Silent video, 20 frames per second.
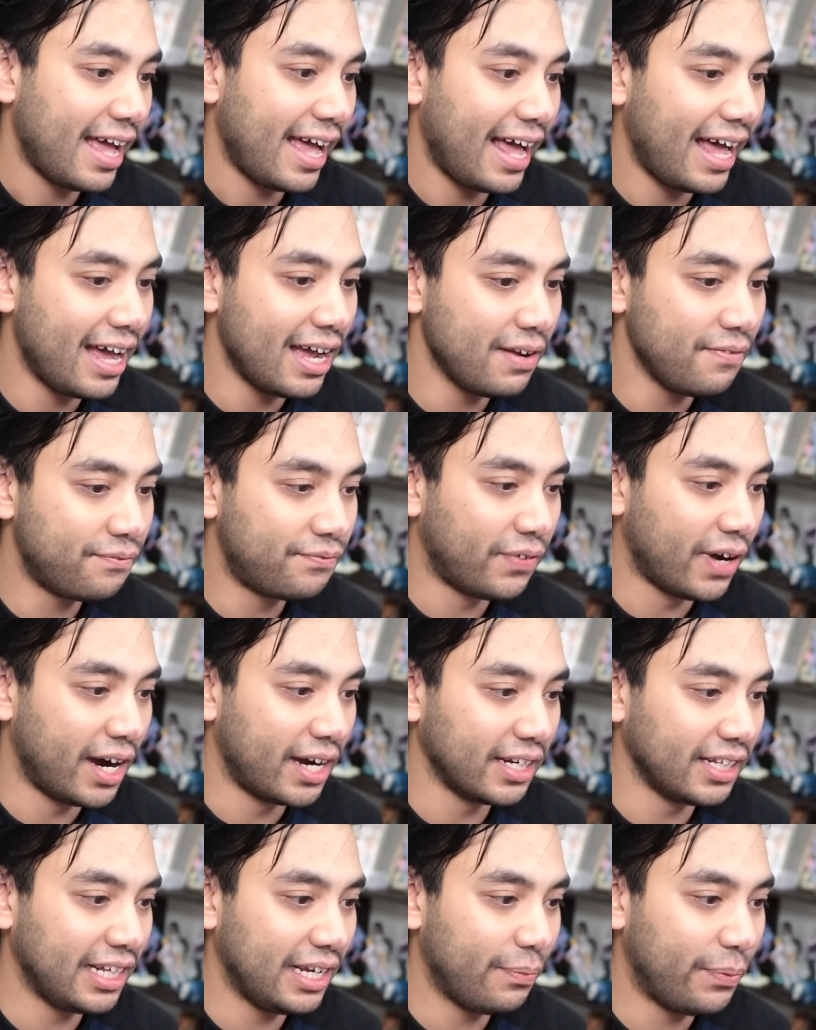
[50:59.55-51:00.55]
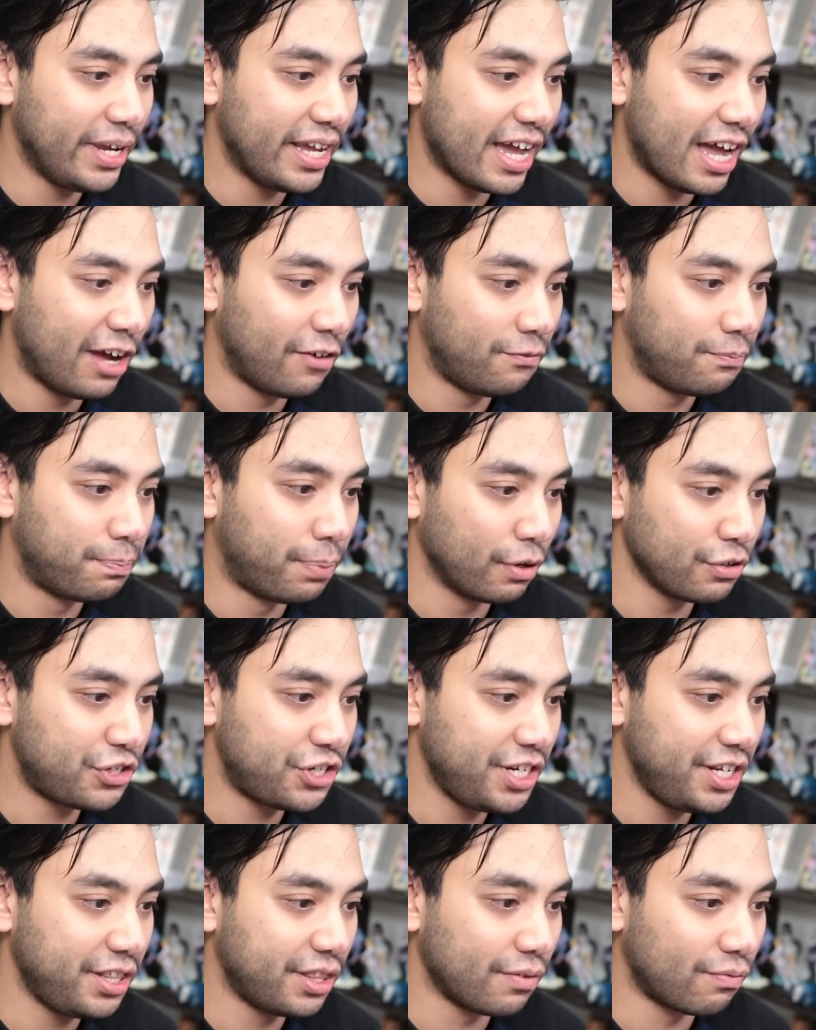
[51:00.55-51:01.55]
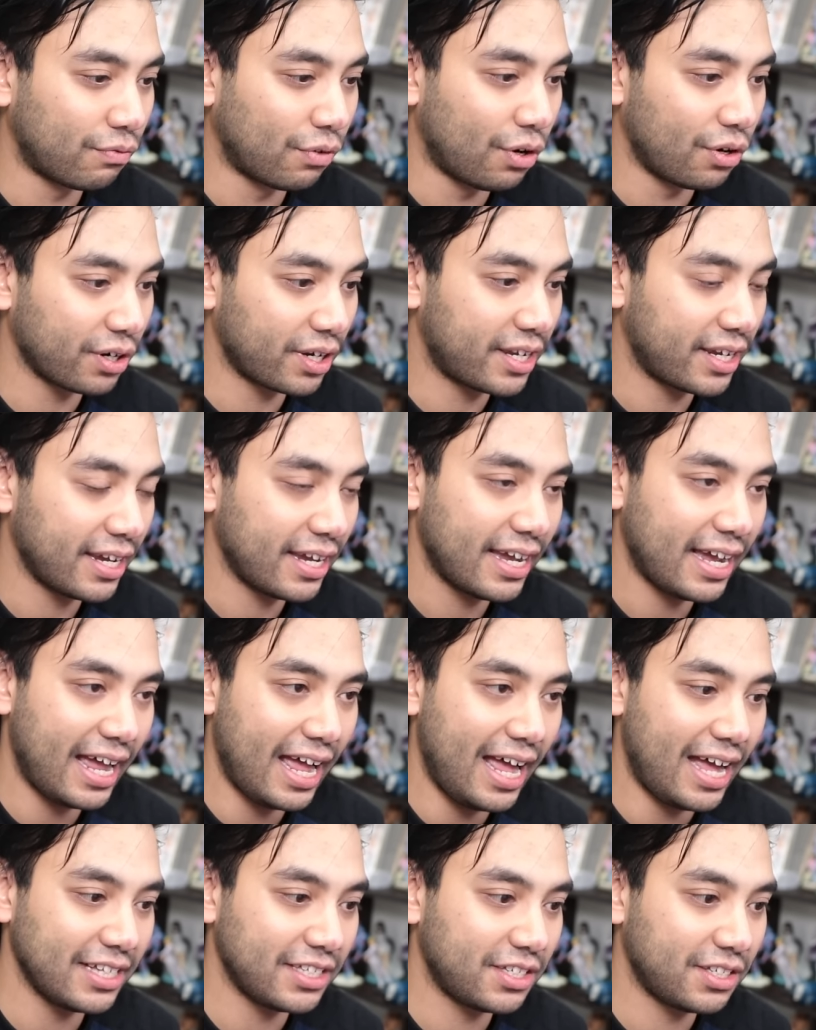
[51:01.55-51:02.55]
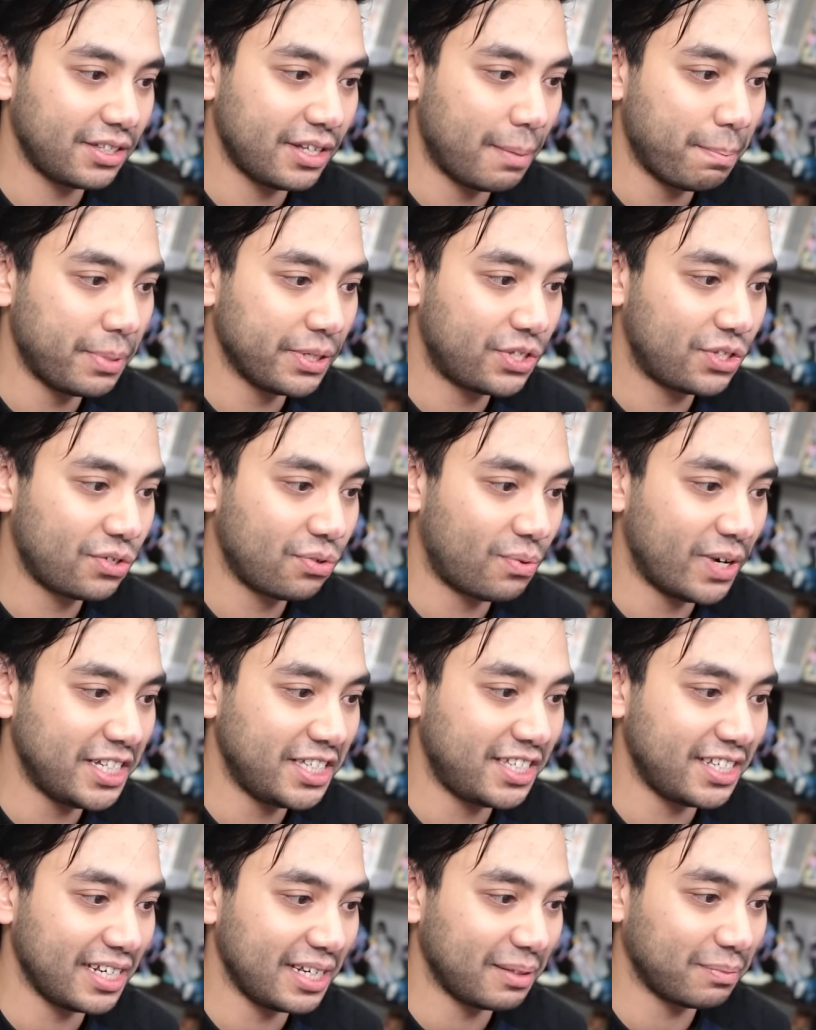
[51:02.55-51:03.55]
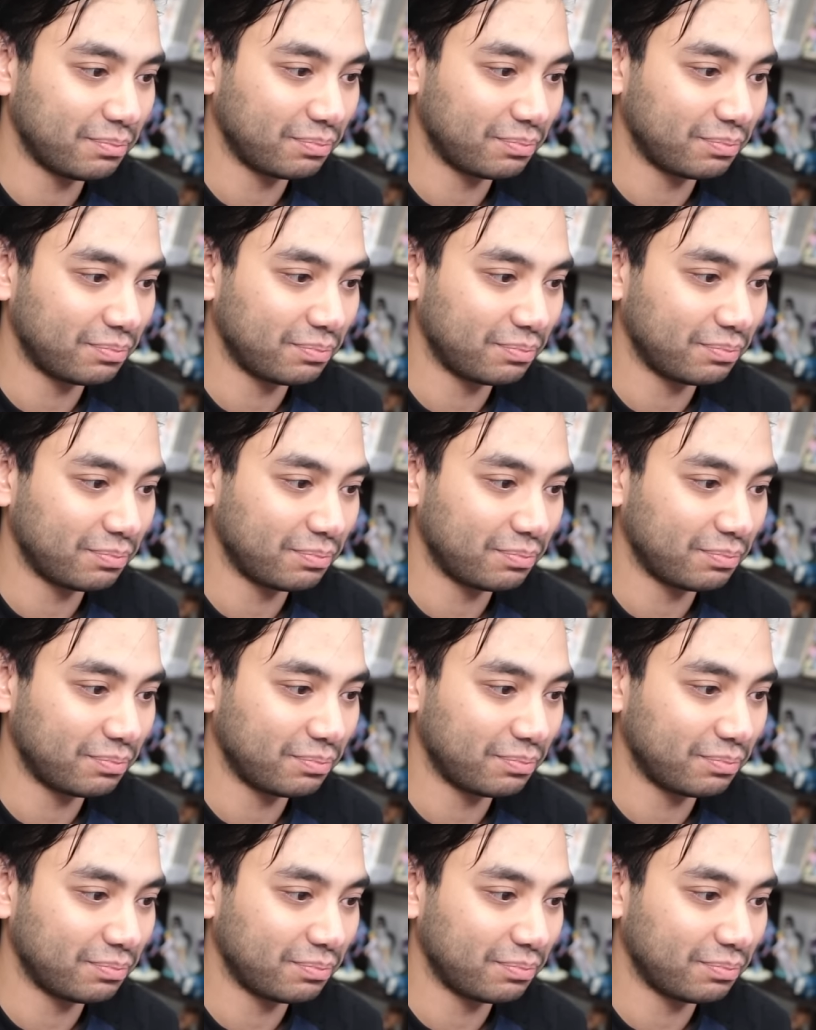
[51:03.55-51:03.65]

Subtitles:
And finally, we have Bocchi The Rock at number 20,